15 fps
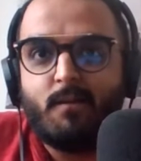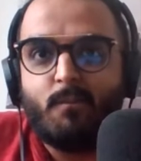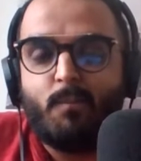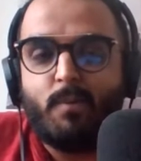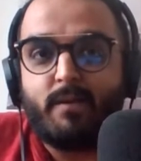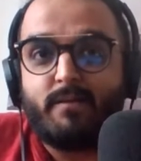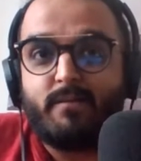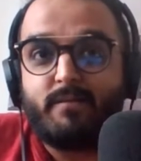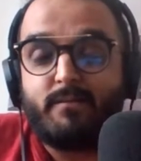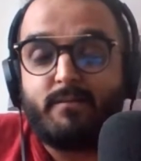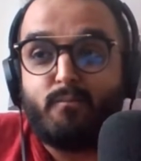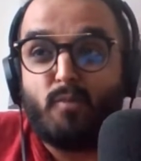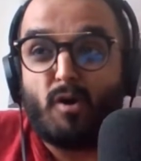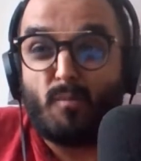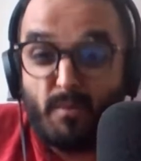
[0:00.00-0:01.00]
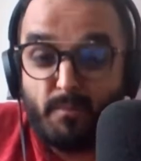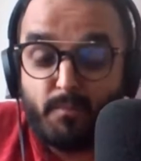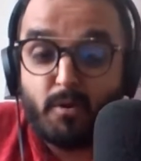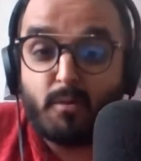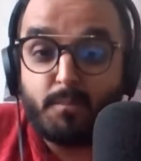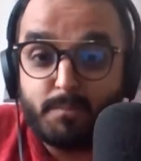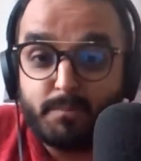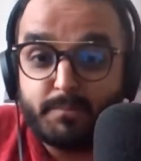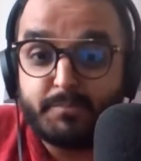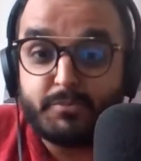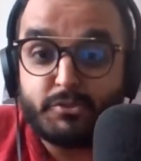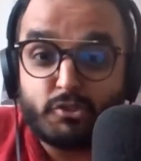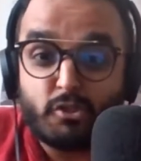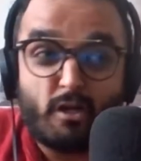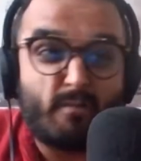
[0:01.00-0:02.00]
but mom and pop
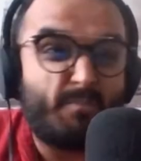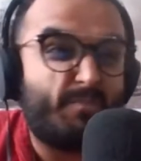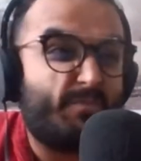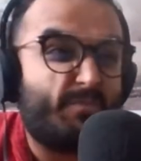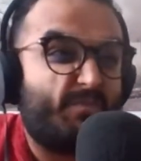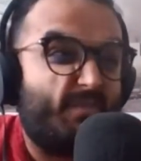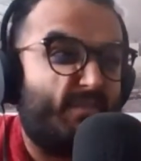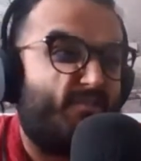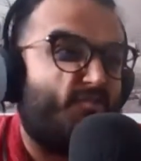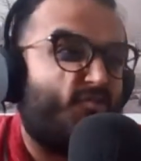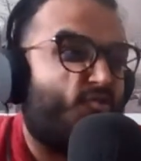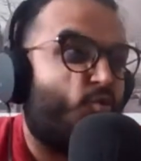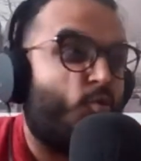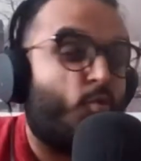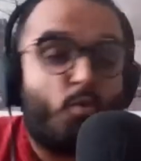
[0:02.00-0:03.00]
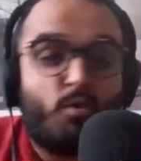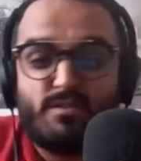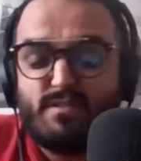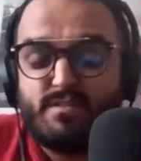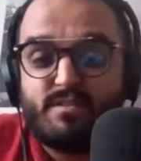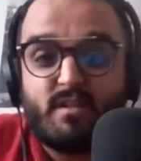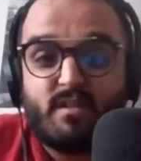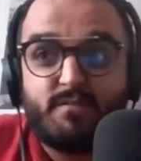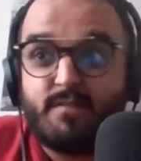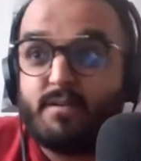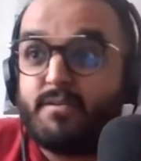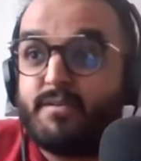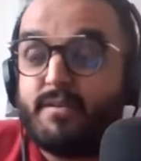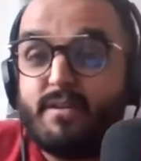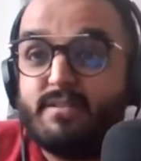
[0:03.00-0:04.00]
shops and stores and stuff
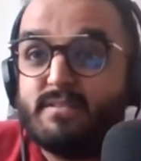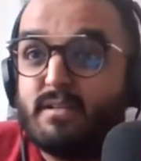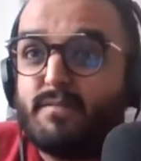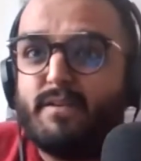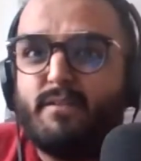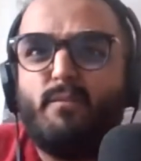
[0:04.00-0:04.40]
are really suffering.